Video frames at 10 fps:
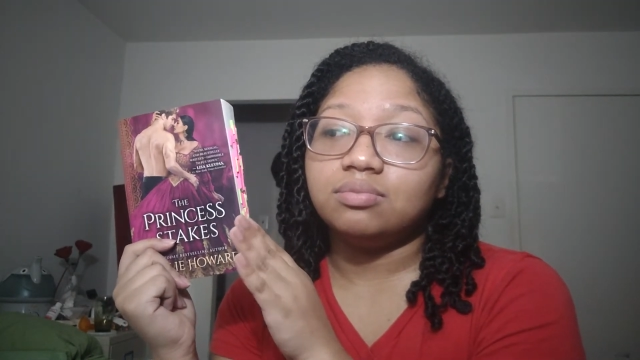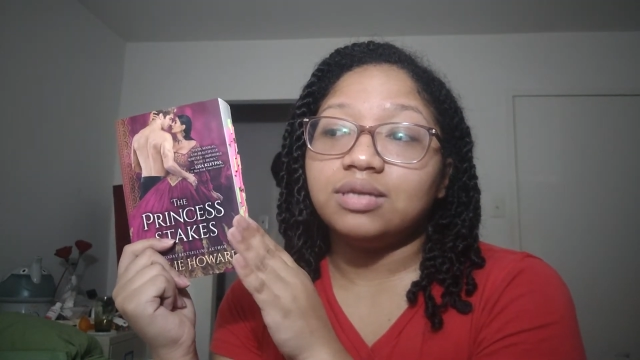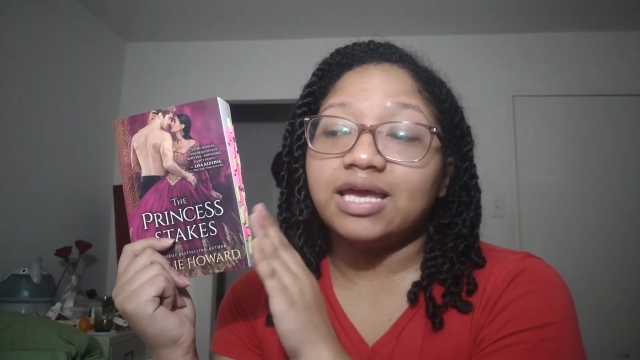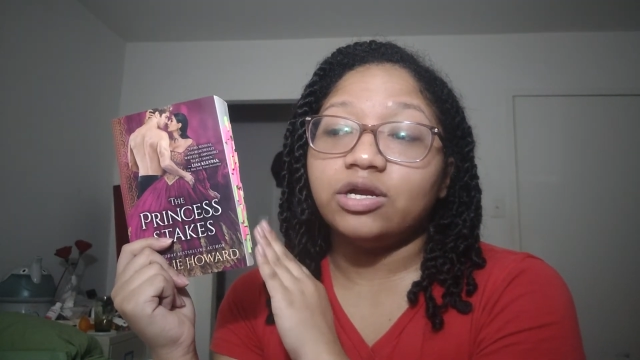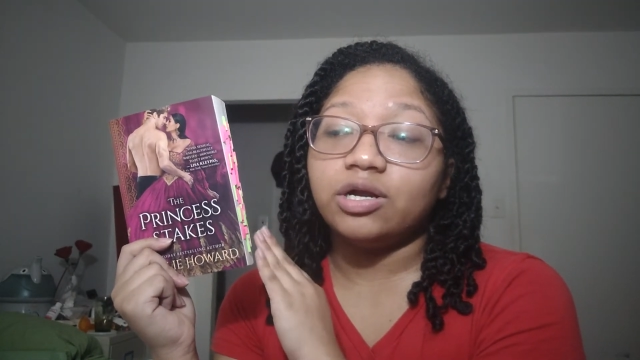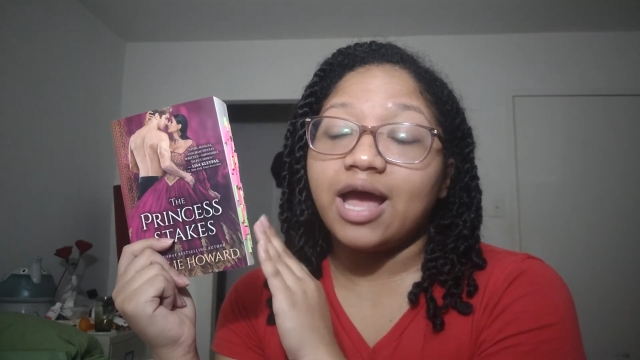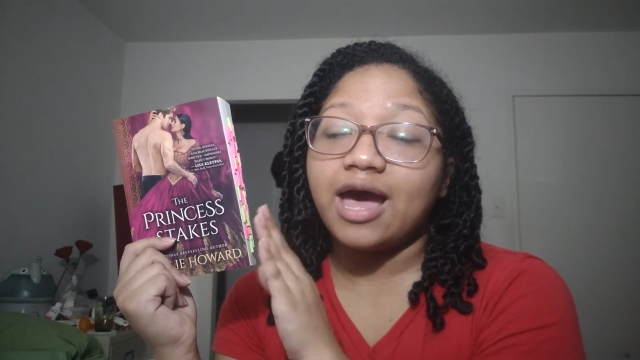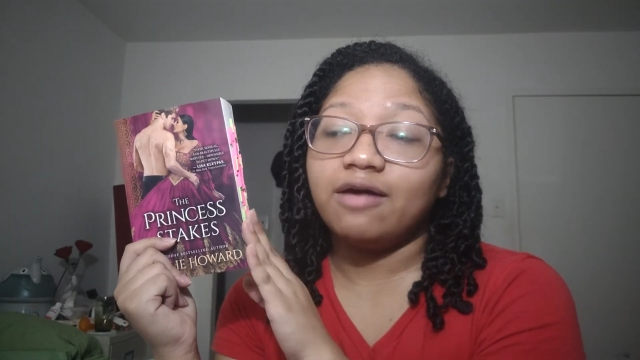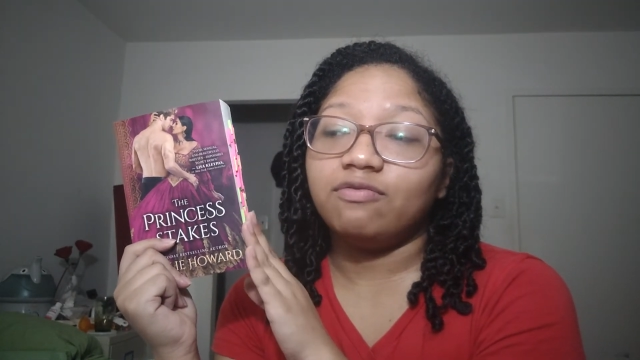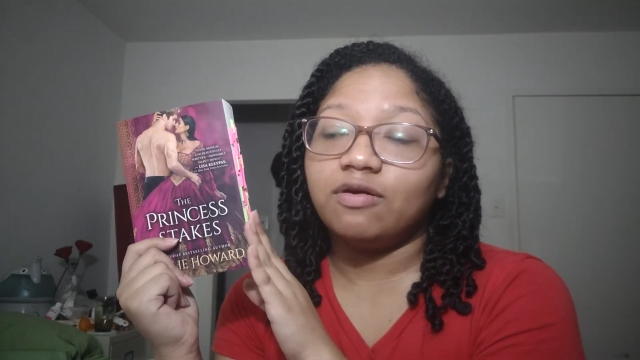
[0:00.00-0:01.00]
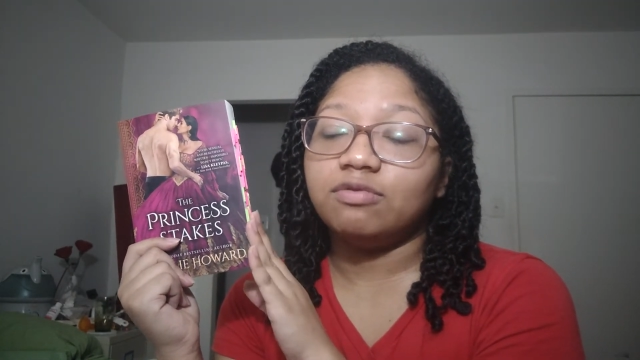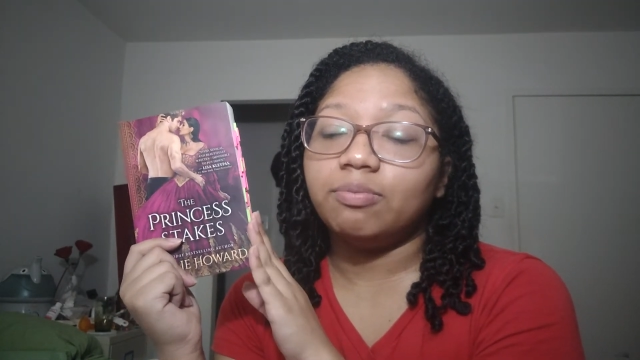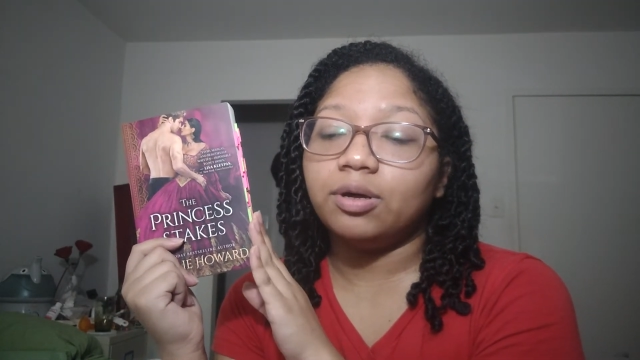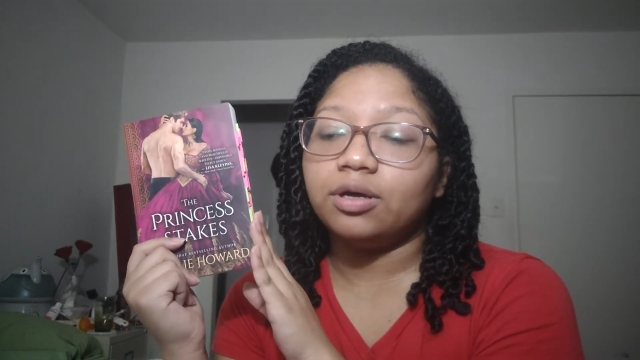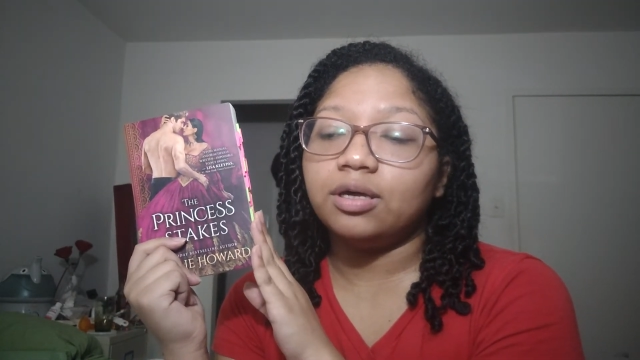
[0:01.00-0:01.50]
later half of the
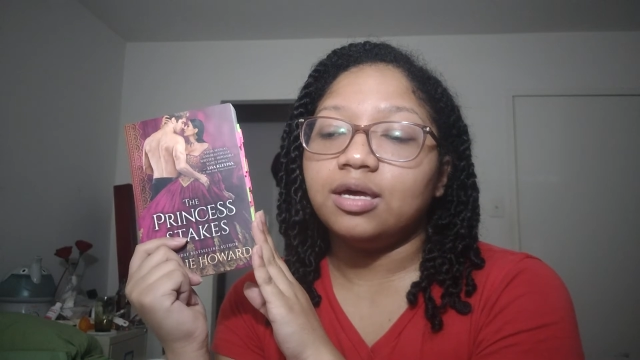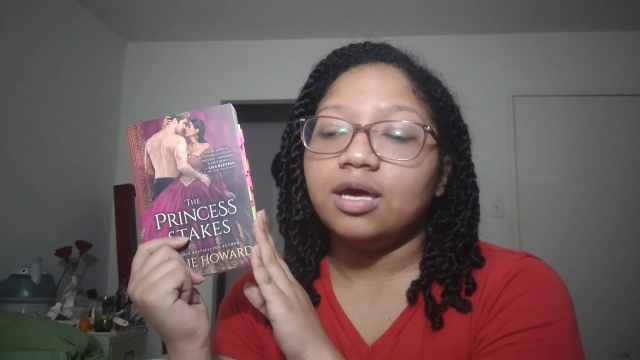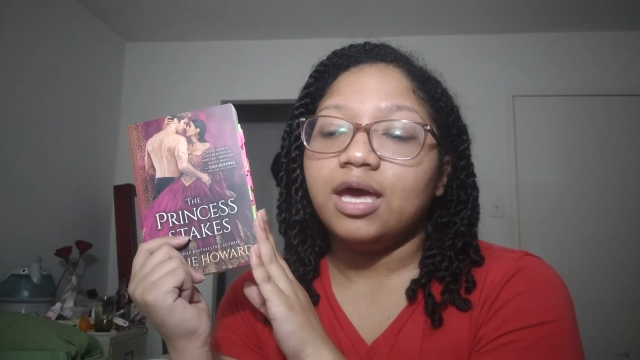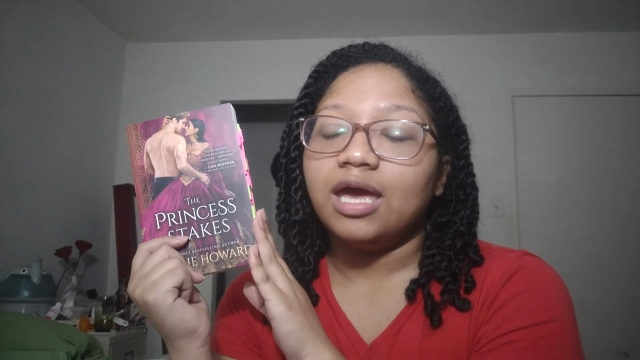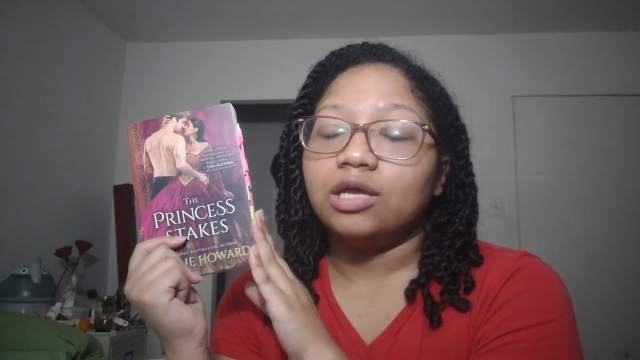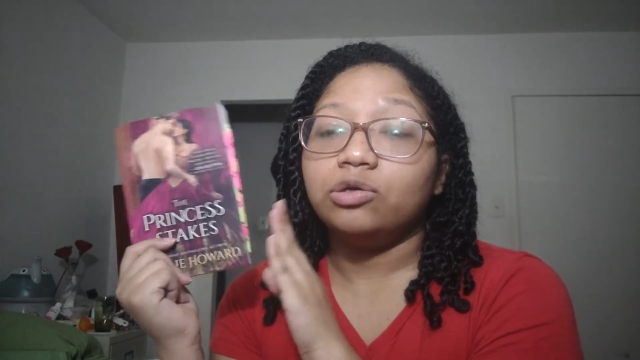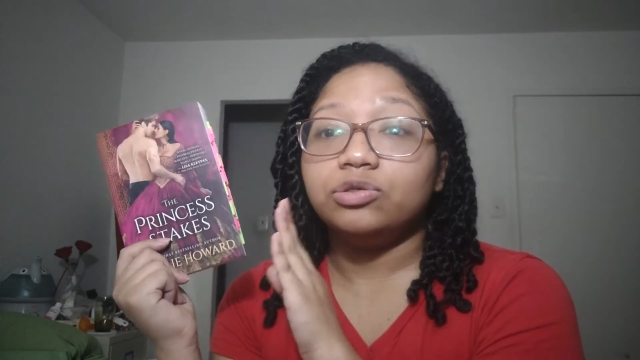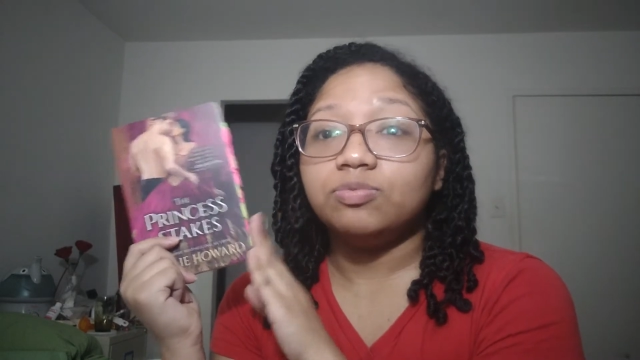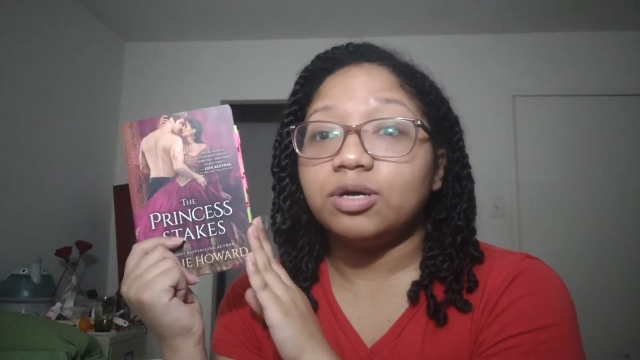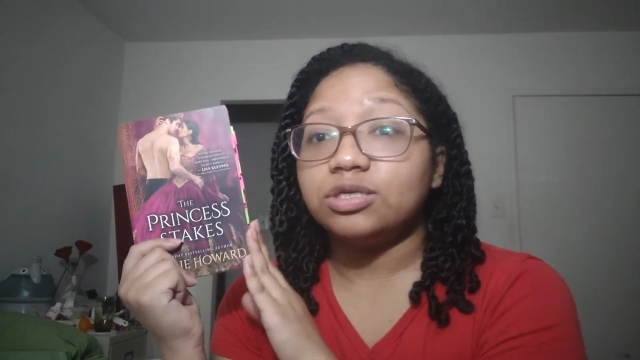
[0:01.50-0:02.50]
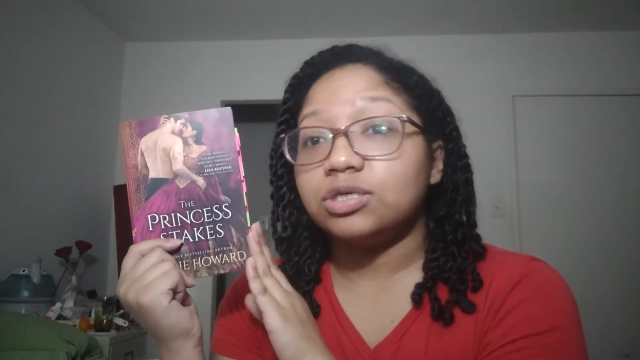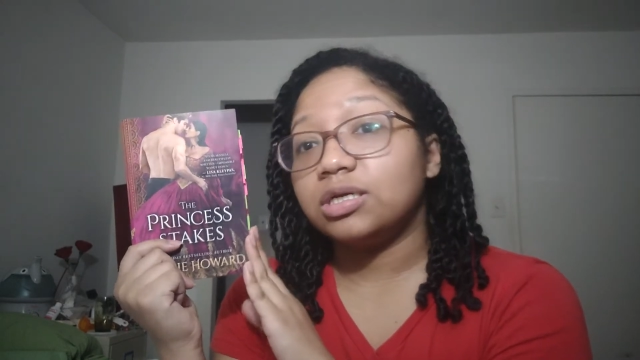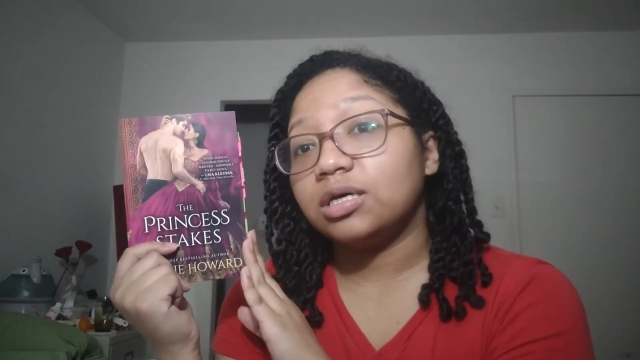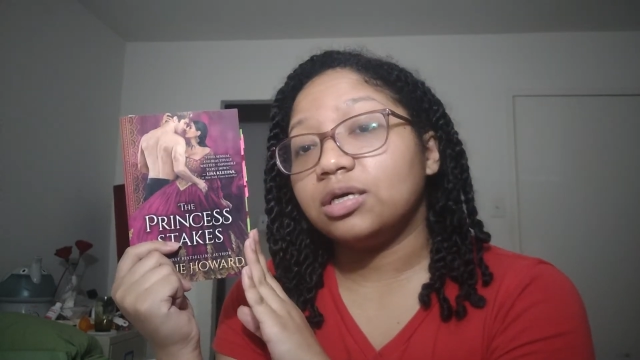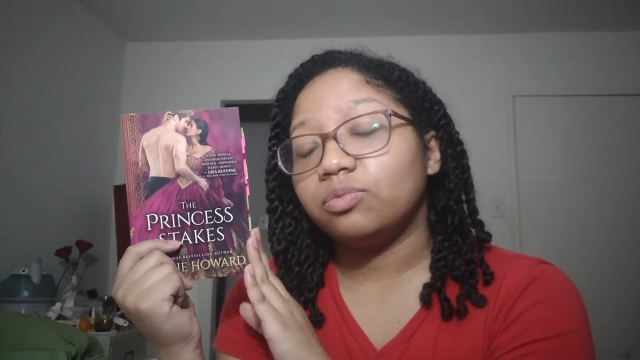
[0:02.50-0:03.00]
book, and whose book is going
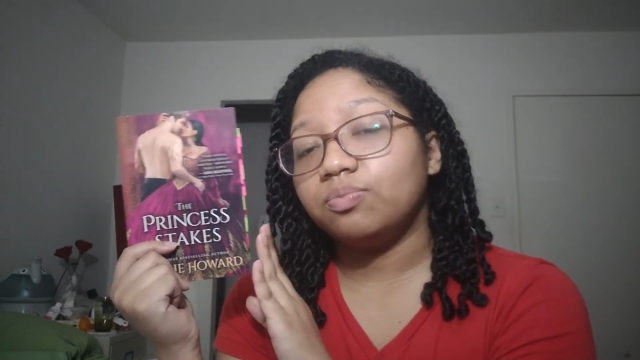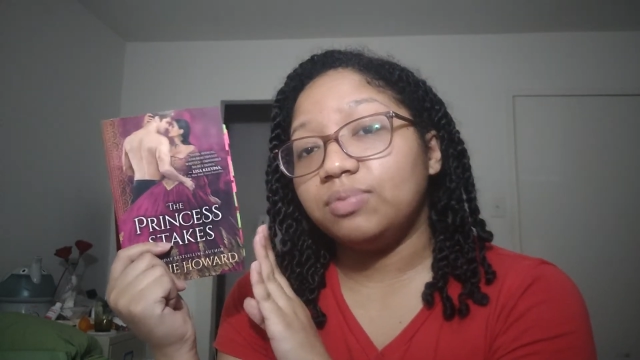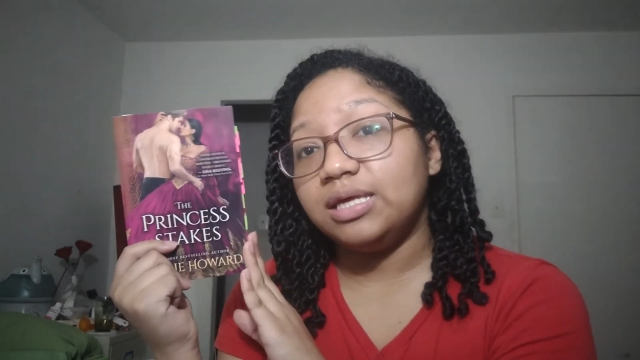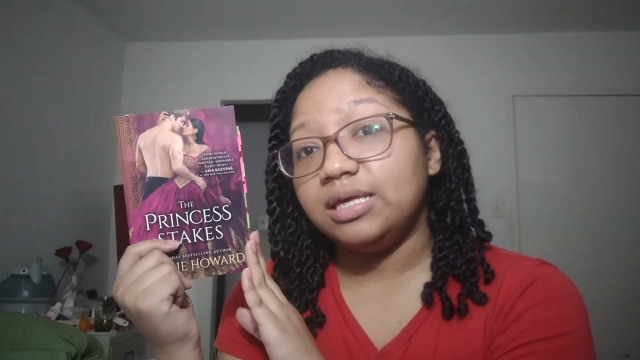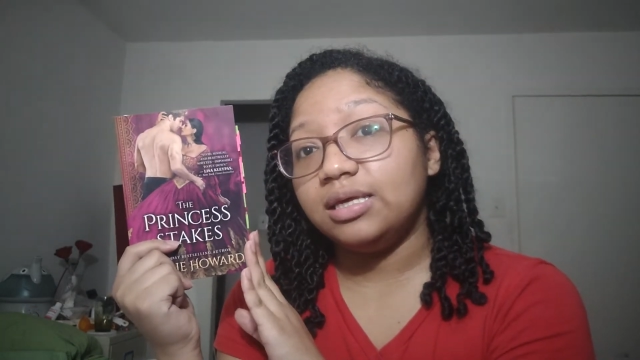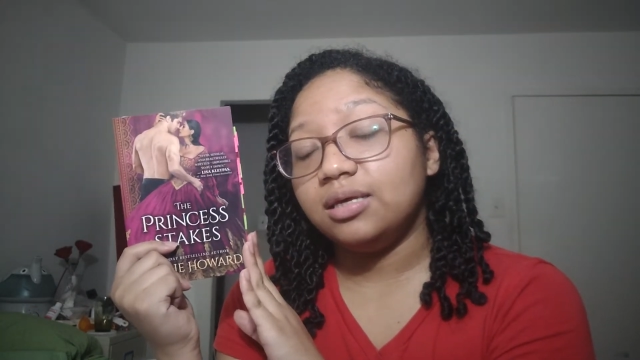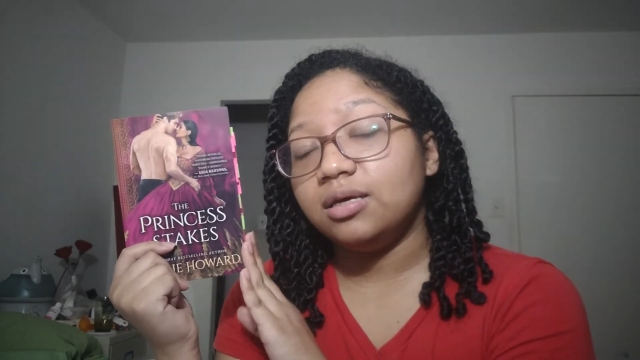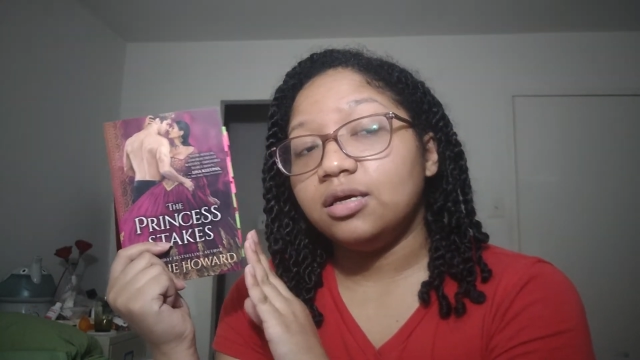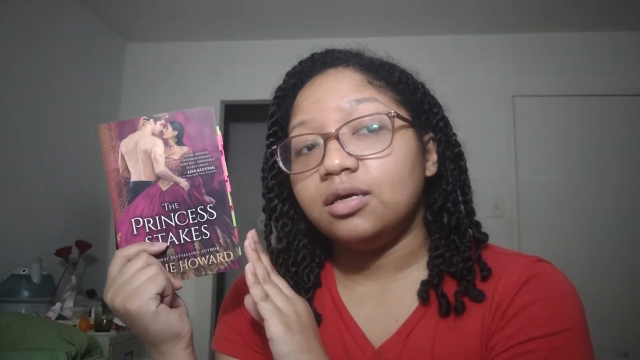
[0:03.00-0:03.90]
to be